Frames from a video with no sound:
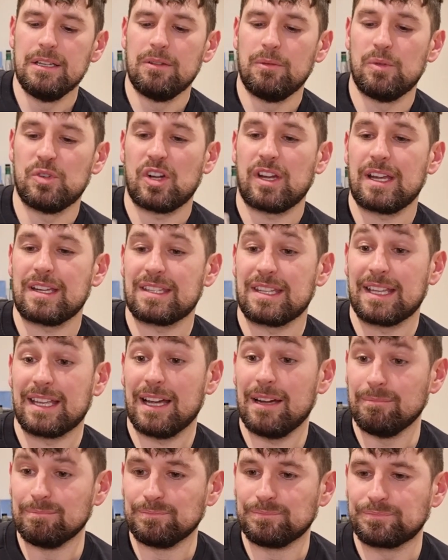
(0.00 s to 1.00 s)
which I guess they
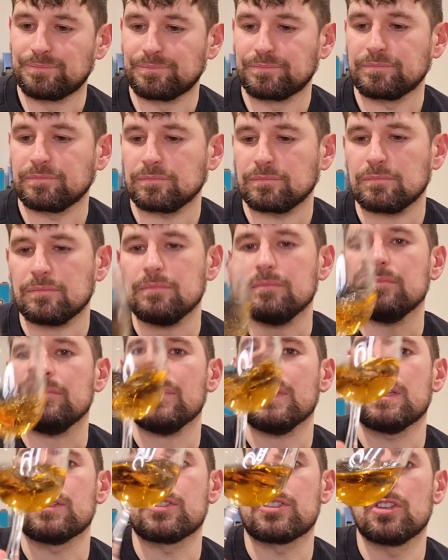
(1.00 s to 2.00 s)
can.
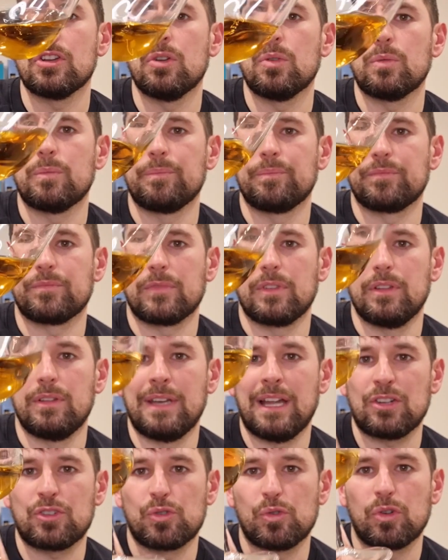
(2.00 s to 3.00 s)
So
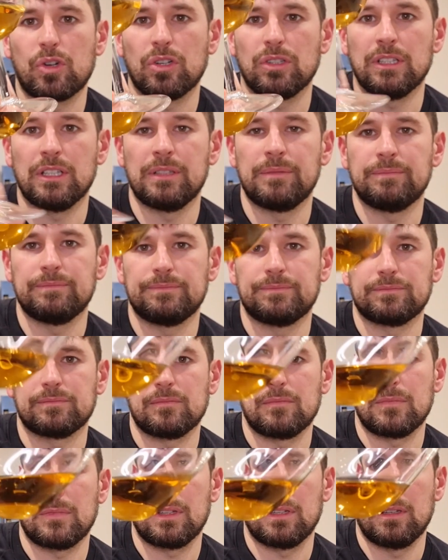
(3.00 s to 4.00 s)
natural colour,
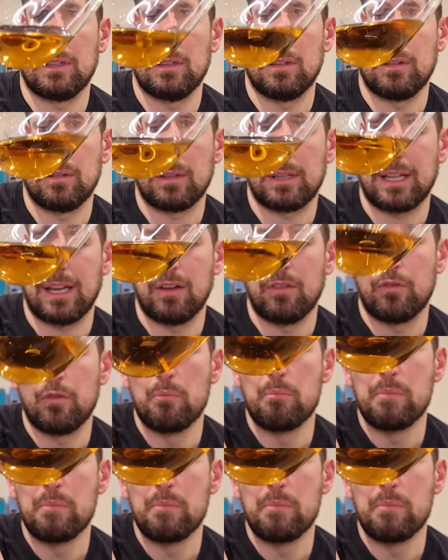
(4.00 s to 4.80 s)
kind of a